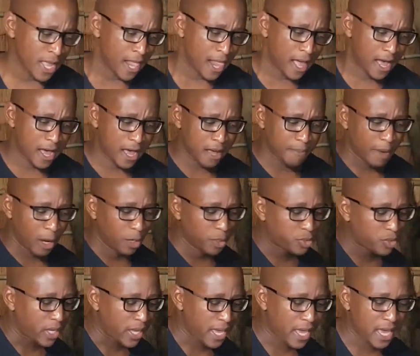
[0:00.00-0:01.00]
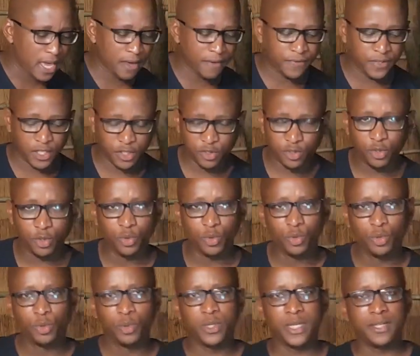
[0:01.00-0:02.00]
I also have, just
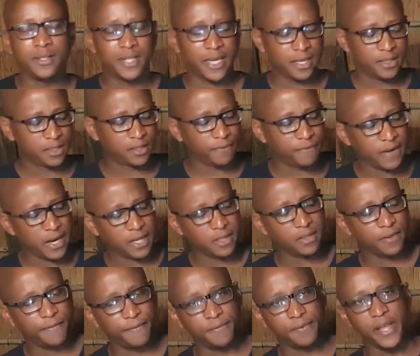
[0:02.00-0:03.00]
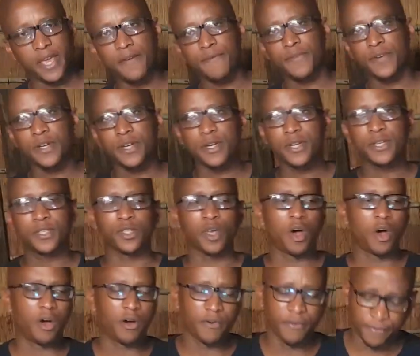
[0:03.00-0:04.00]
to intensify the flavors
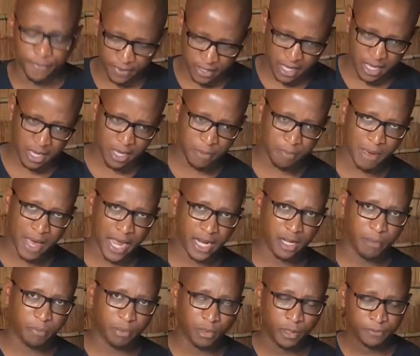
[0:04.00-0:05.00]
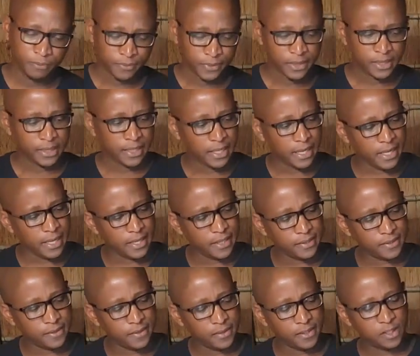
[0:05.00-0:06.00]
of the pineapple,
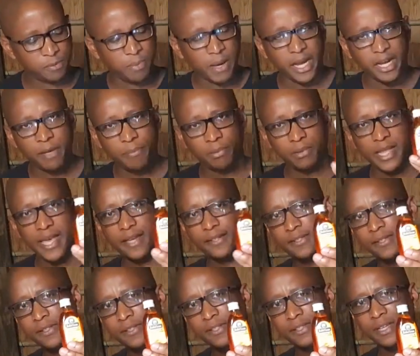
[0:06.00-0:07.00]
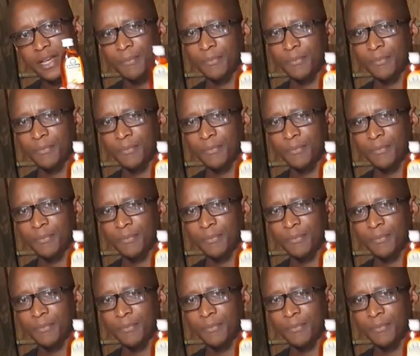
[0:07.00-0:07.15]
is this pineapple essence.